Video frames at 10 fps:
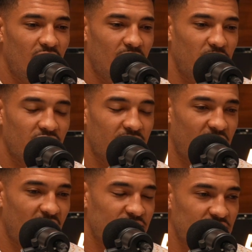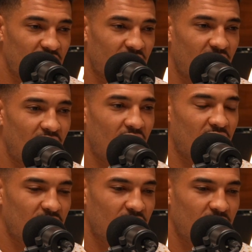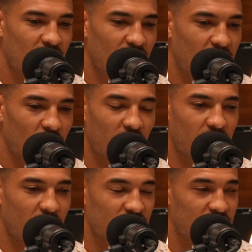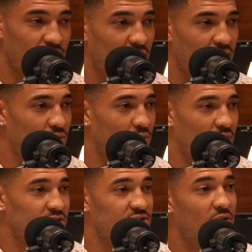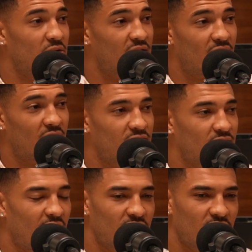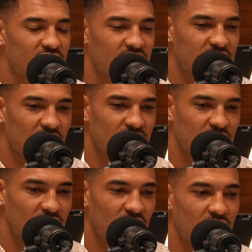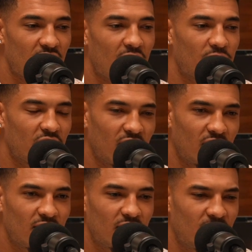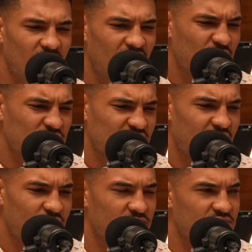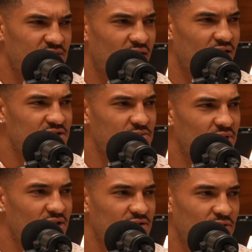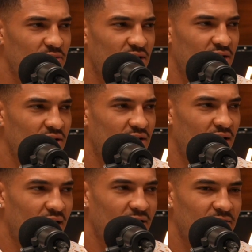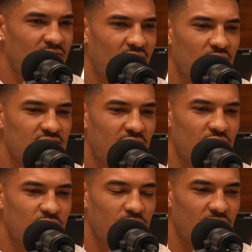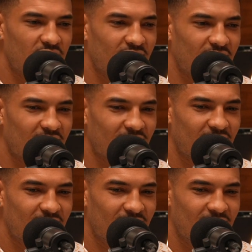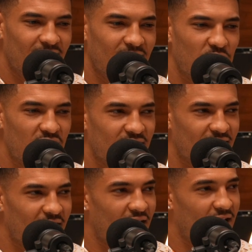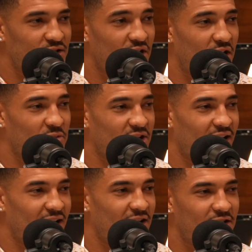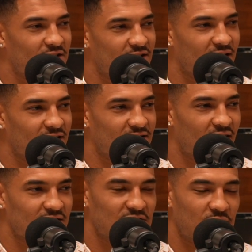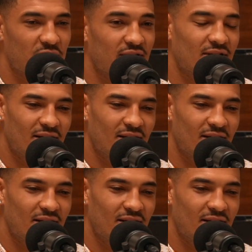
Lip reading: being the 5-star guy and then winning a bunch of awards, going out and having all this attention and then not playing. It was just kind of a bizarre experience for me. I was never big like media guy, drama guy, or anything like that. So when